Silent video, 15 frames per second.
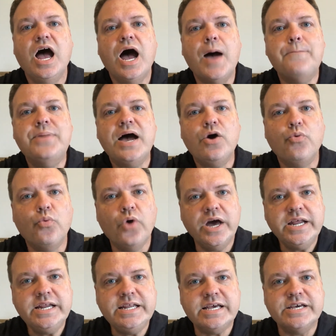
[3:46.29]
about what
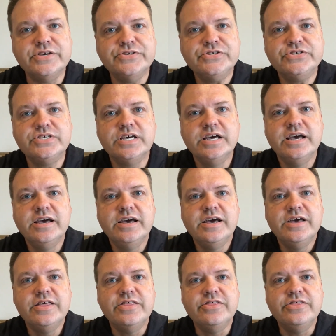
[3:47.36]
it is
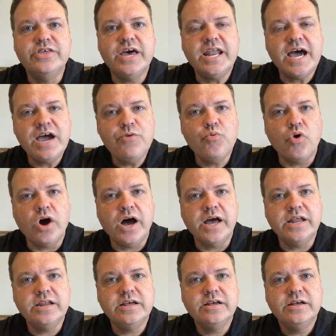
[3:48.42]
that I want